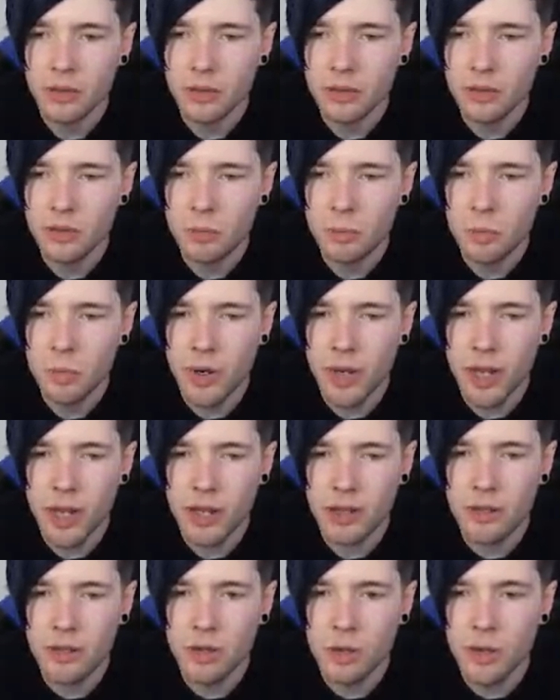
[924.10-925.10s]
Some
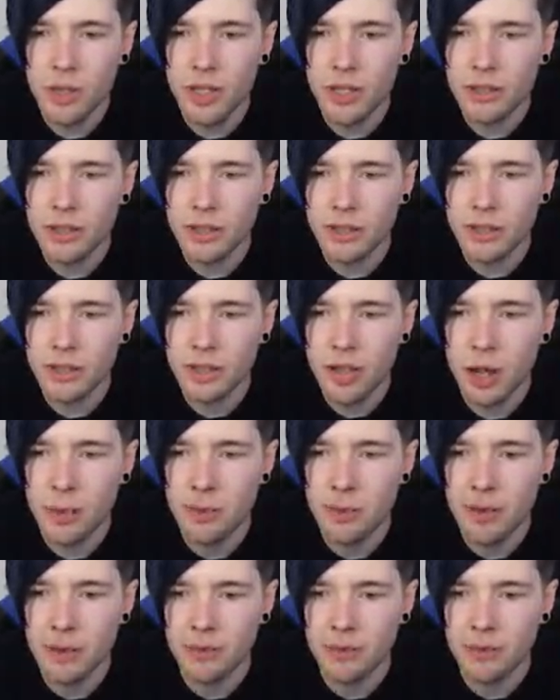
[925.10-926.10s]
weird noises
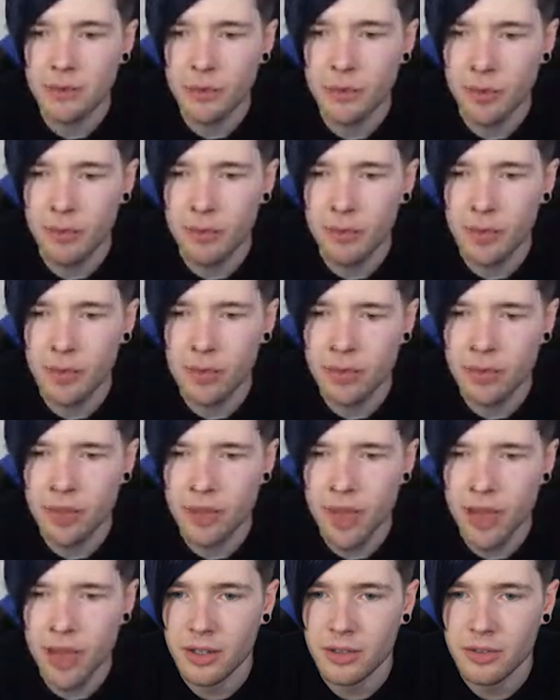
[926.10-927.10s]
coming from
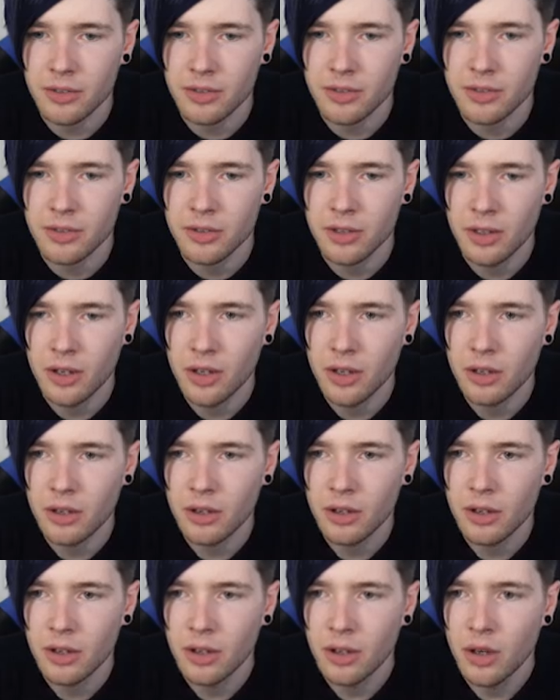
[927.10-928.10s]
this.
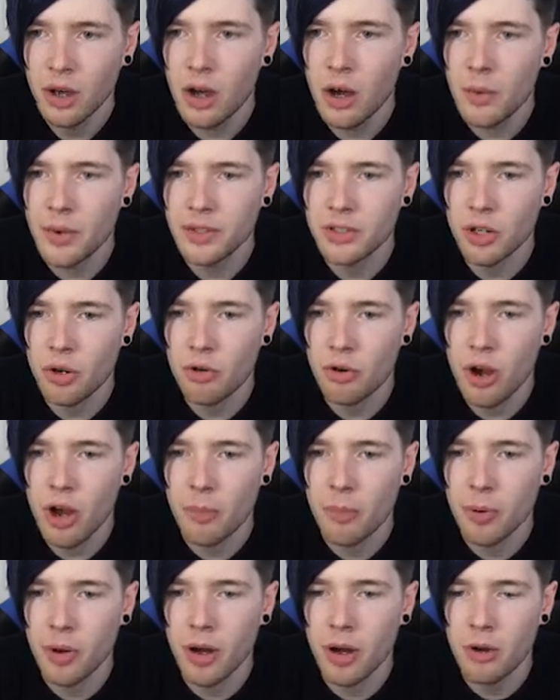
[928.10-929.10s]
Oh, it's a
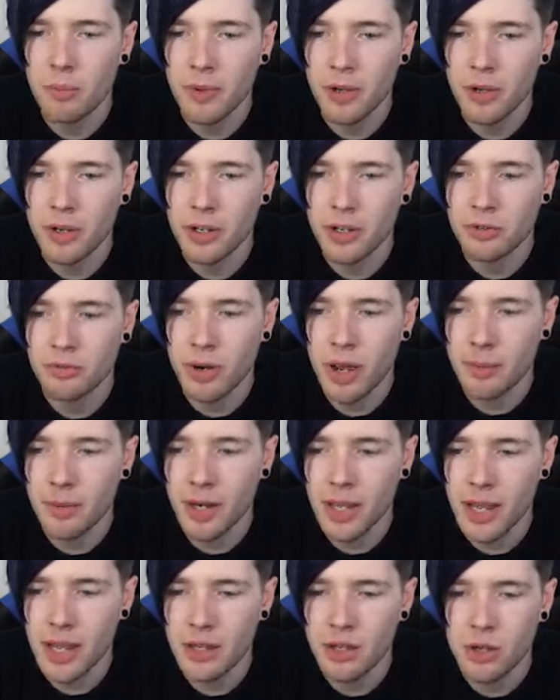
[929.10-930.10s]
grub. Oh my goodness. Right, I'm
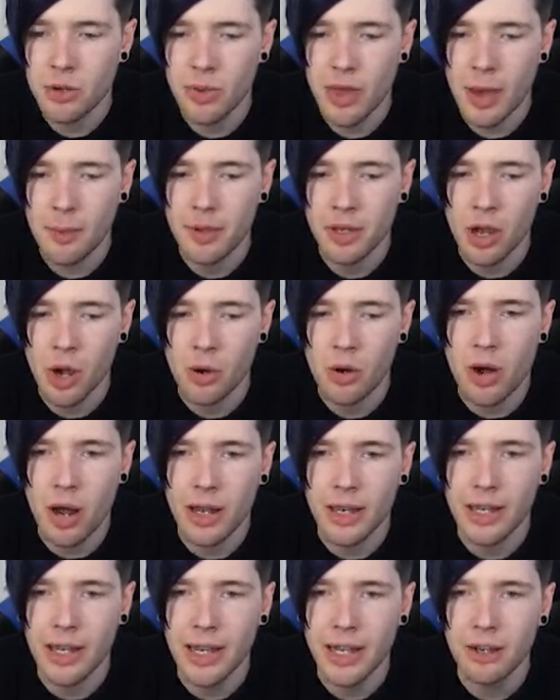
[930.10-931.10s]
going to eat you. There we go. Got
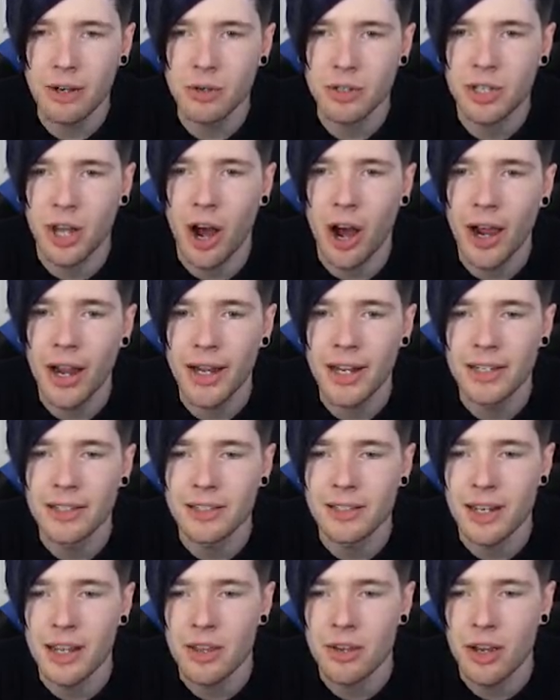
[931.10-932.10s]
a little tiny
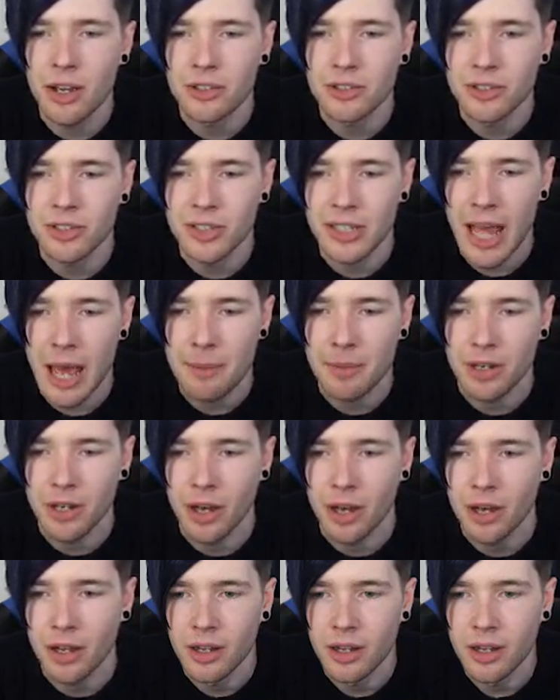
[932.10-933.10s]
slither of
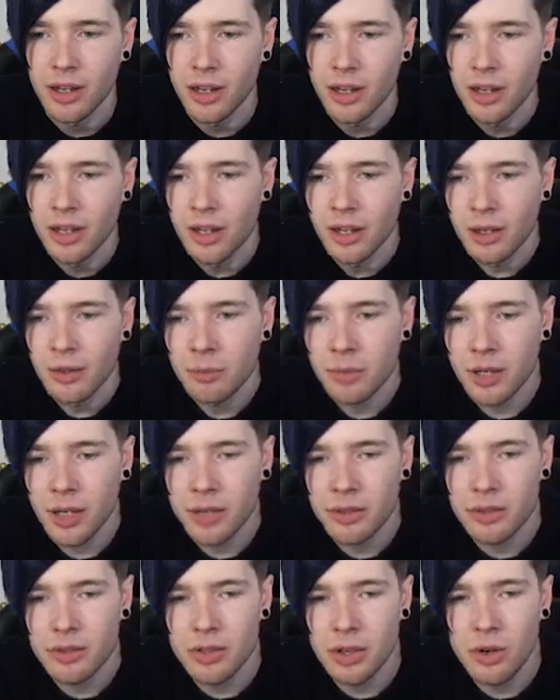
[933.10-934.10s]
stamina. But
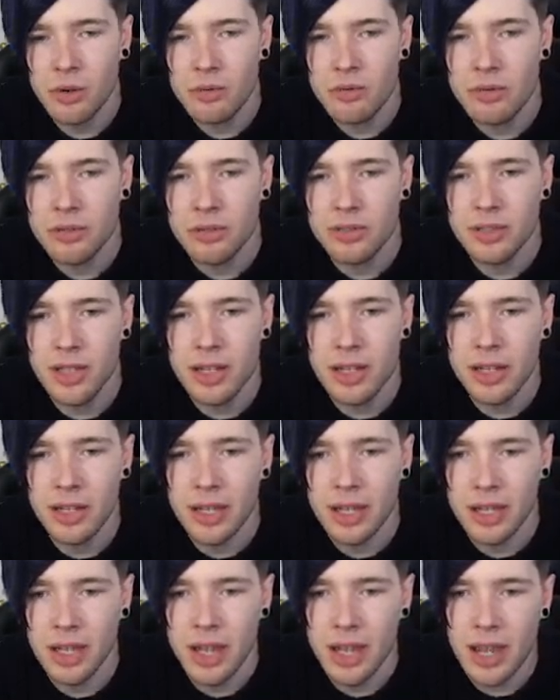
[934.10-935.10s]
I don't see a
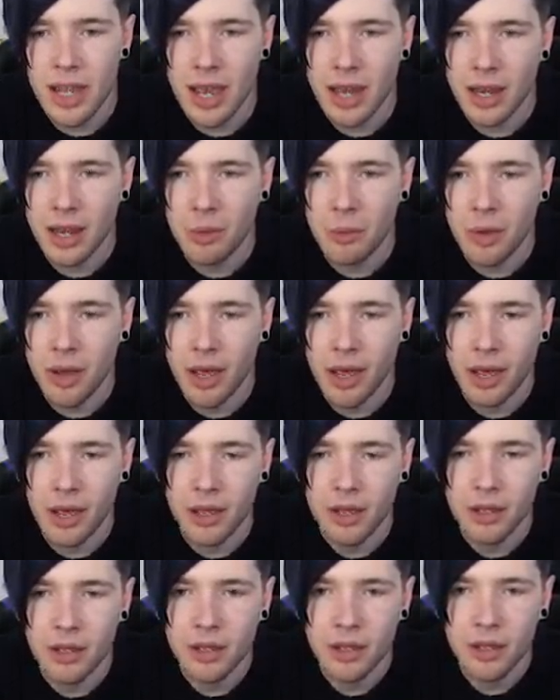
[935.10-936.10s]
key
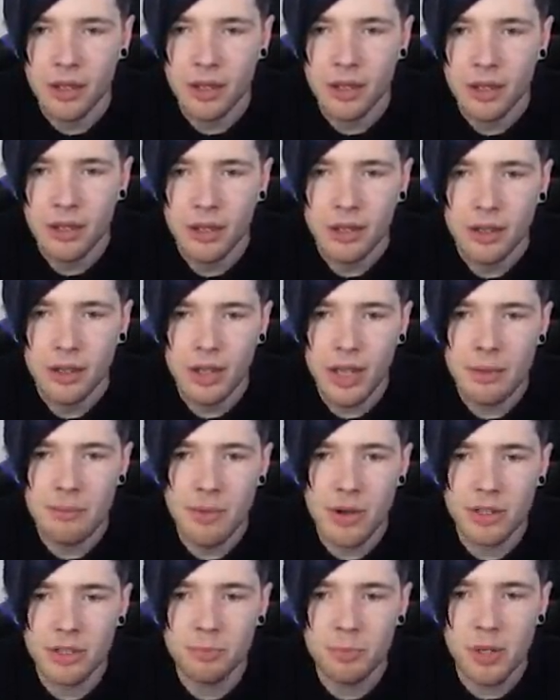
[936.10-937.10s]
anywhere. It
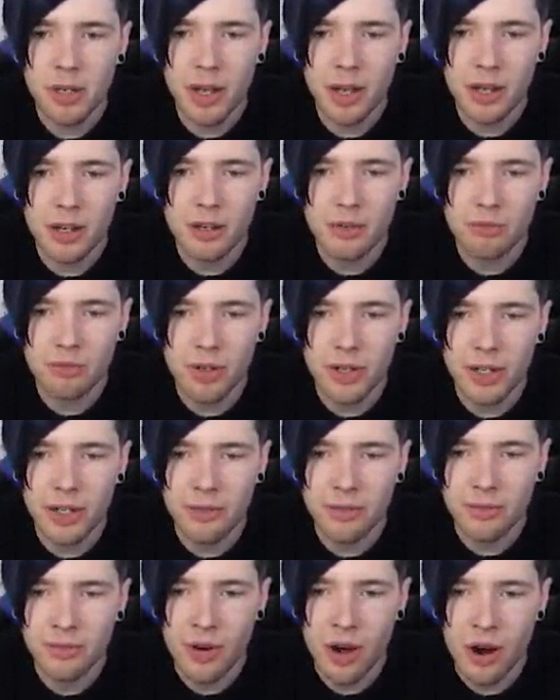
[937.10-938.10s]
must be like
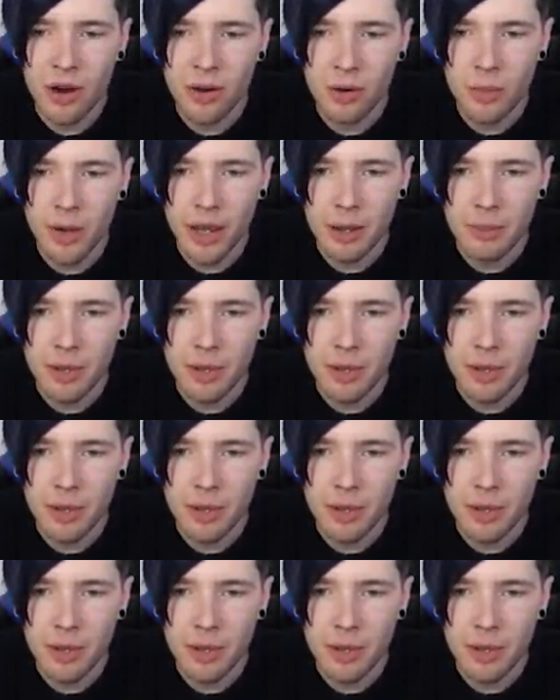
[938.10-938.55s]
really far away